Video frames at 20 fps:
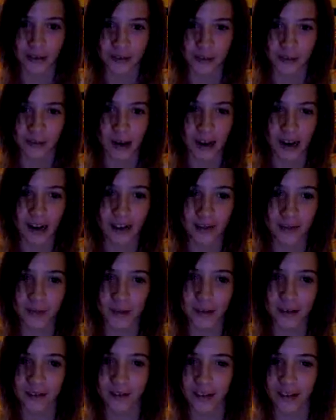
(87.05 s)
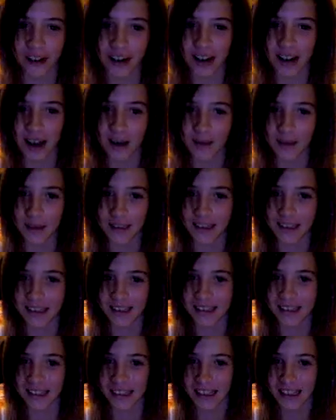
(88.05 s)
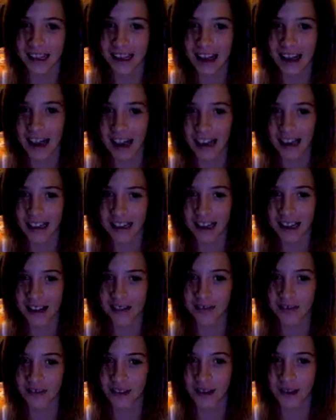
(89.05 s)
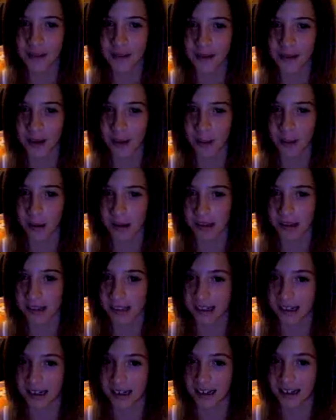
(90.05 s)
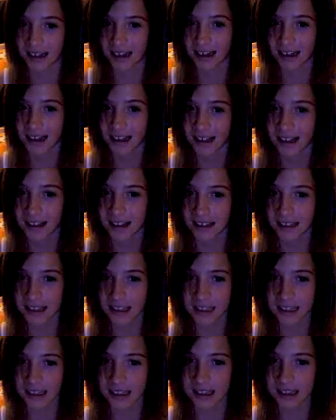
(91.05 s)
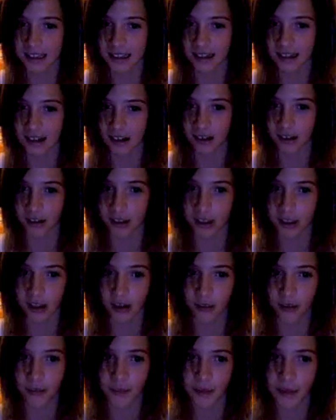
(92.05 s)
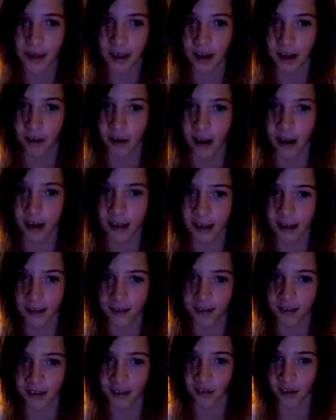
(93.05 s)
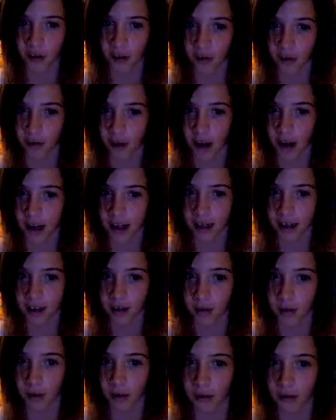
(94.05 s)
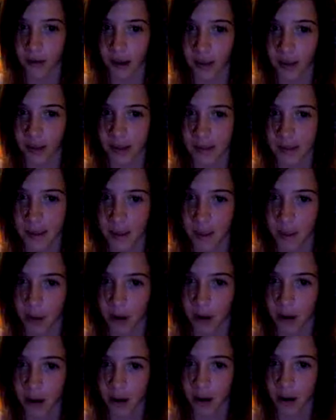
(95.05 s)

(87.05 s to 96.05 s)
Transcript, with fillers: Mine have been very happy since I gave them their present. This is also a great gift for a friend or family member